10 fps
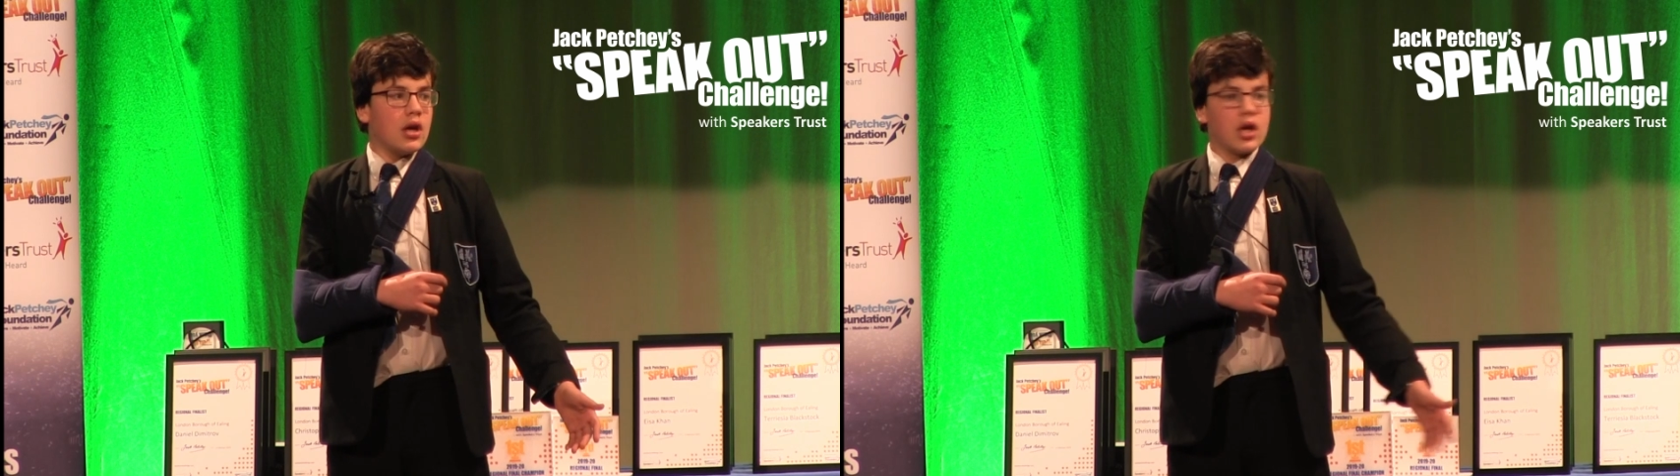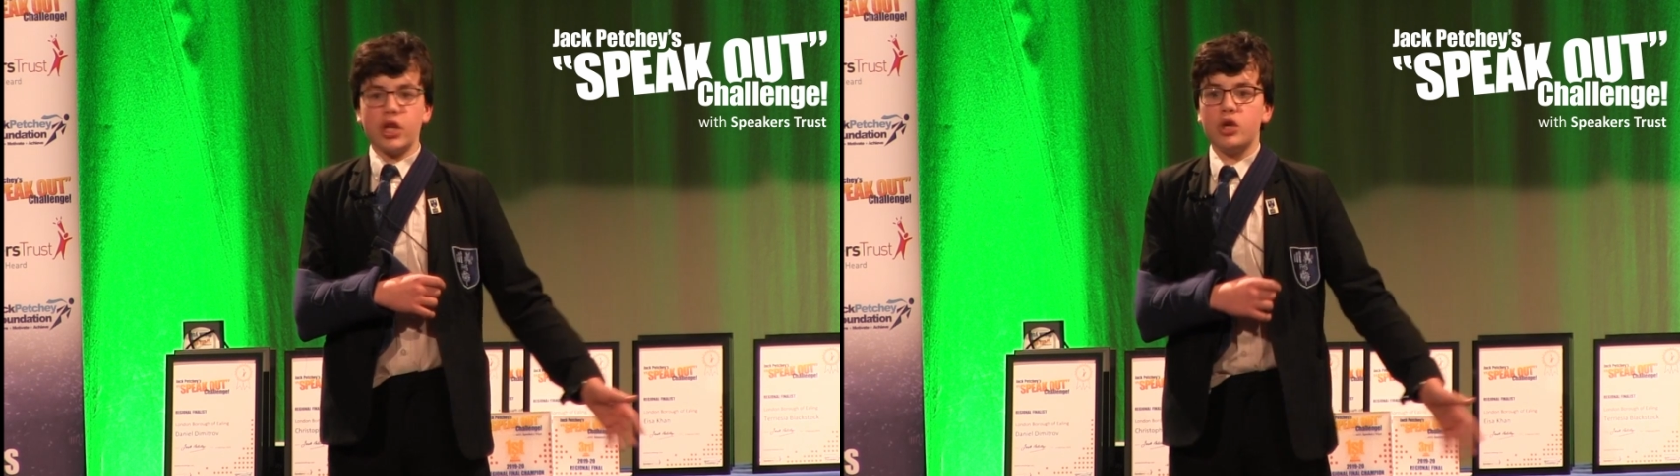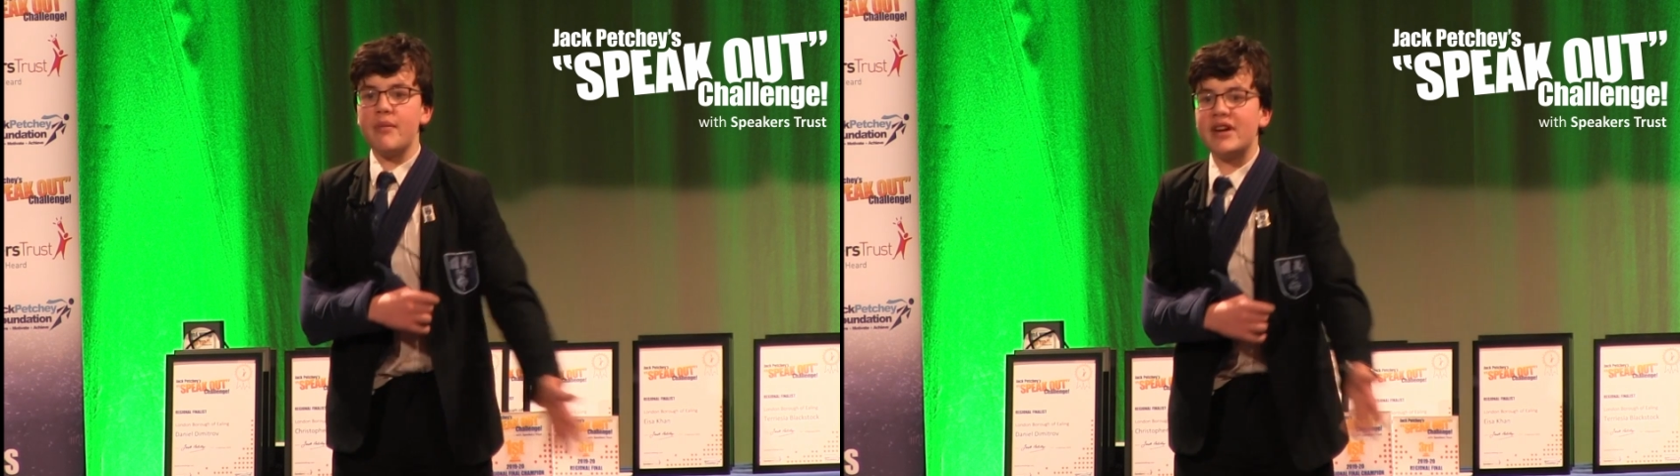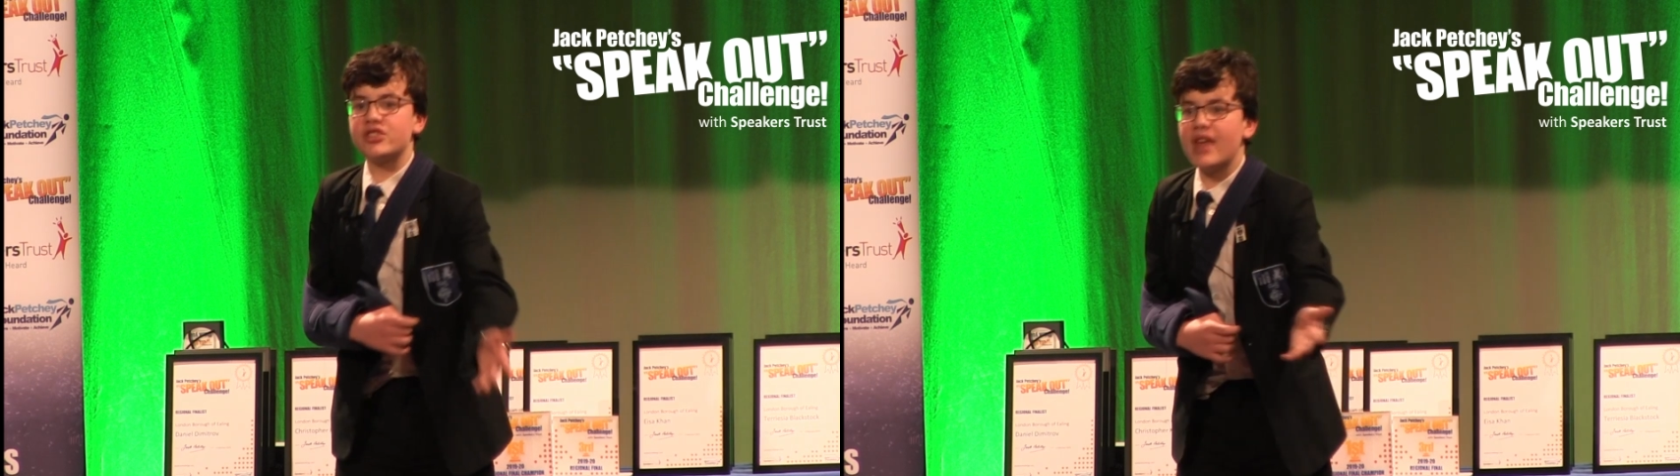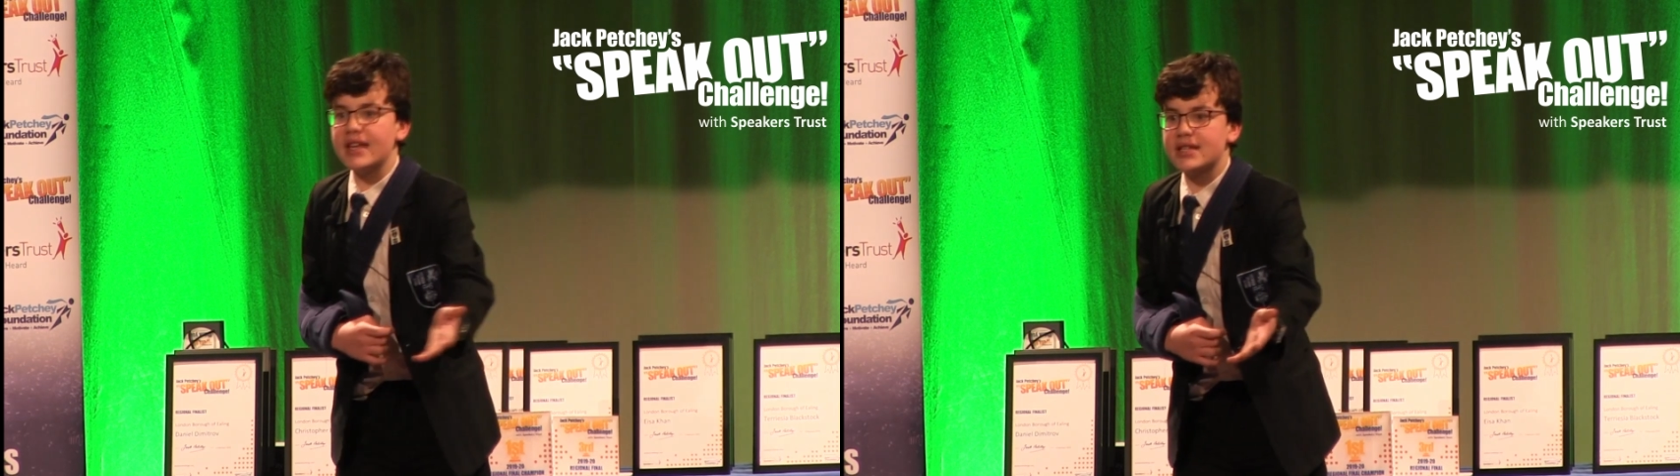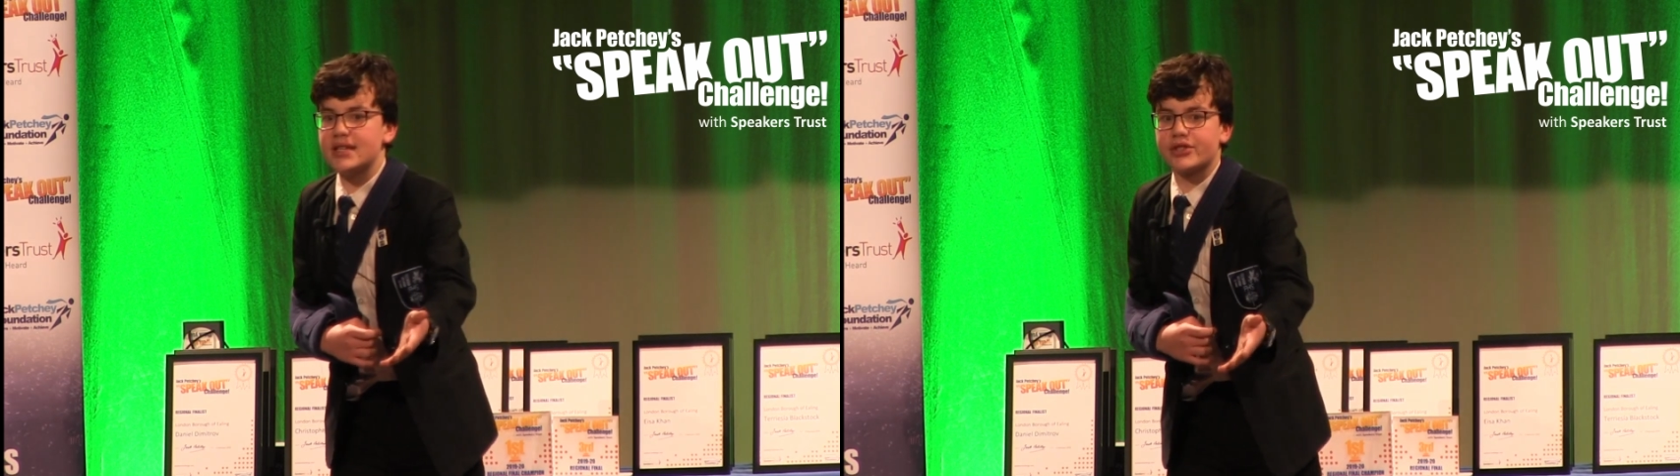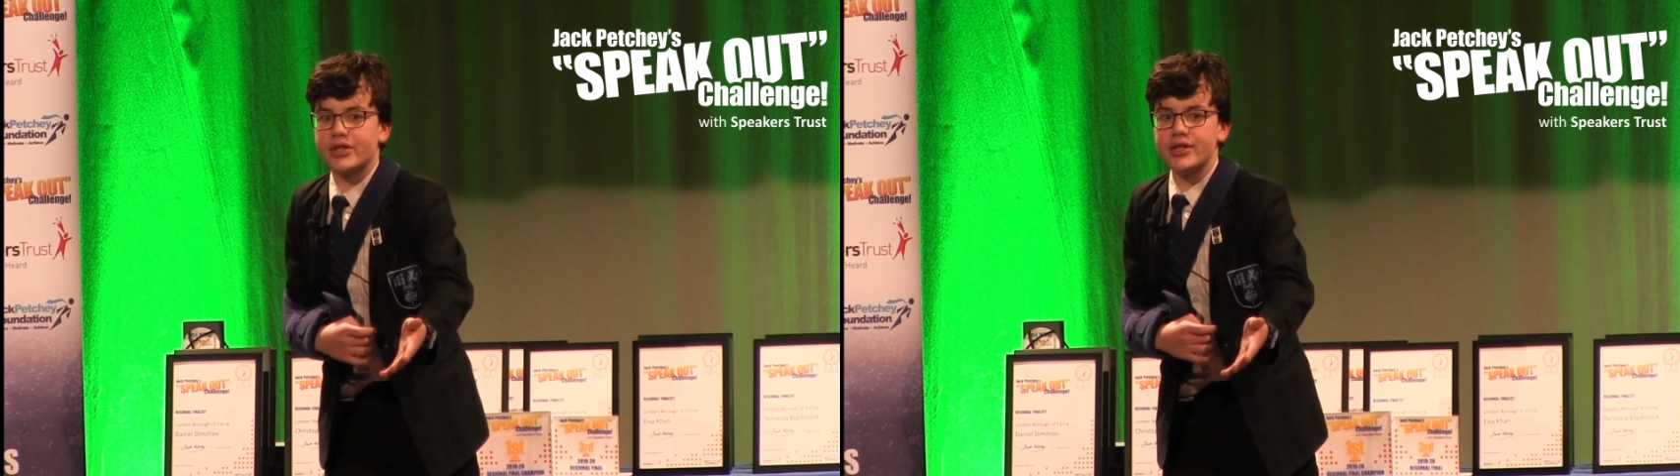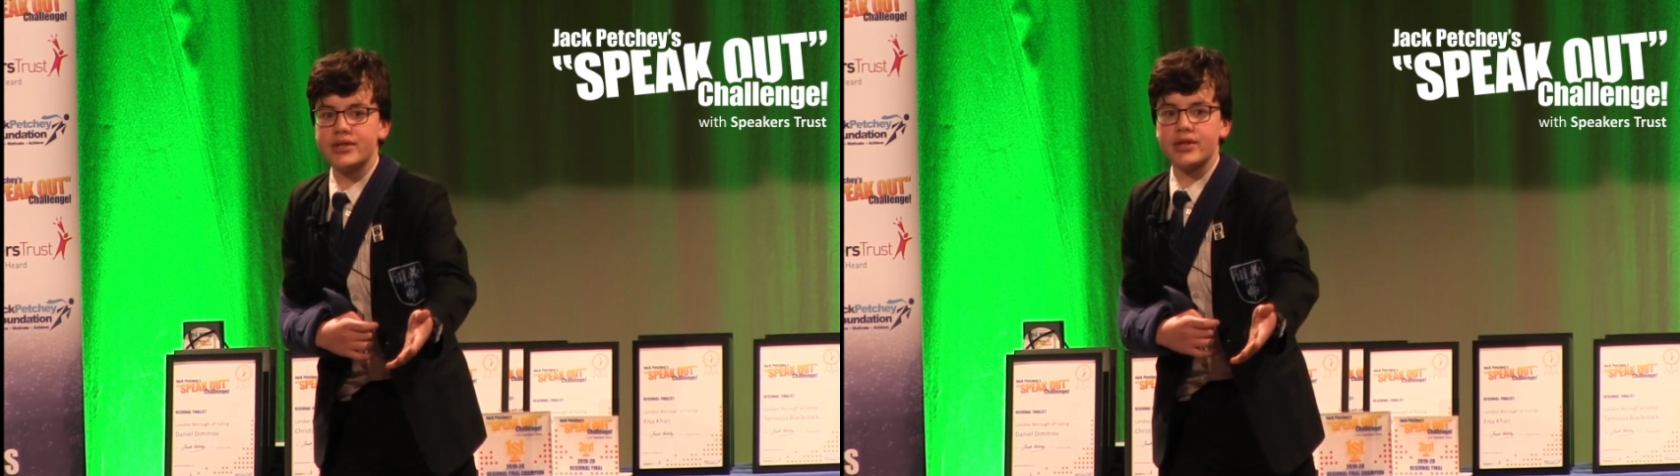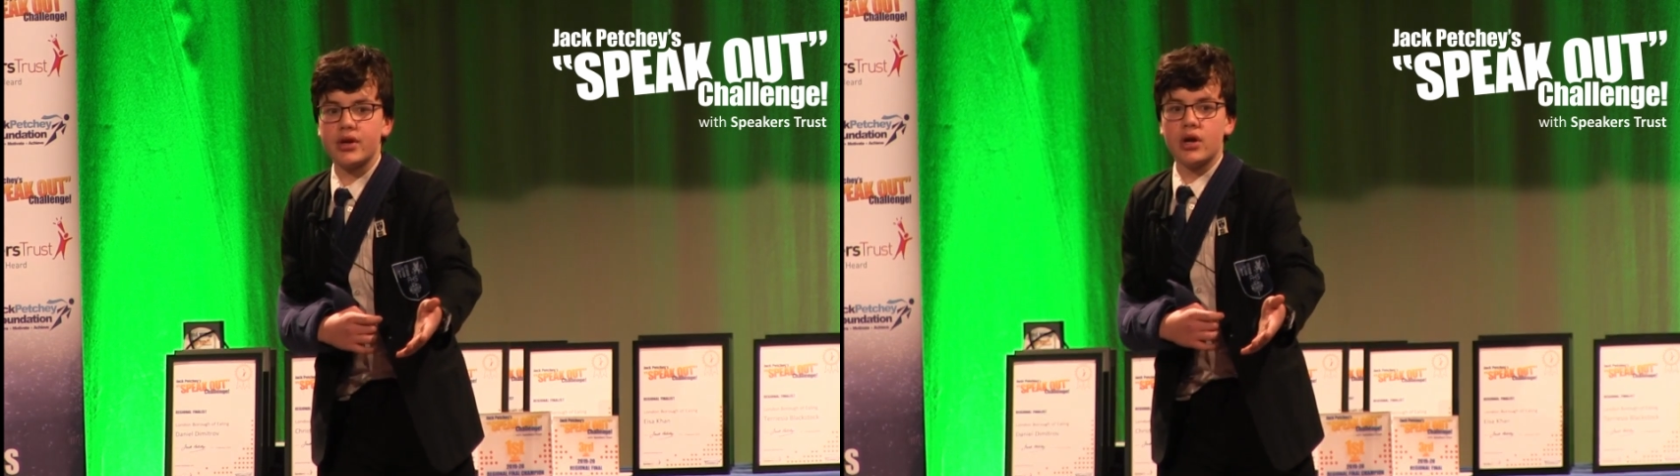can you imagine that, teachers?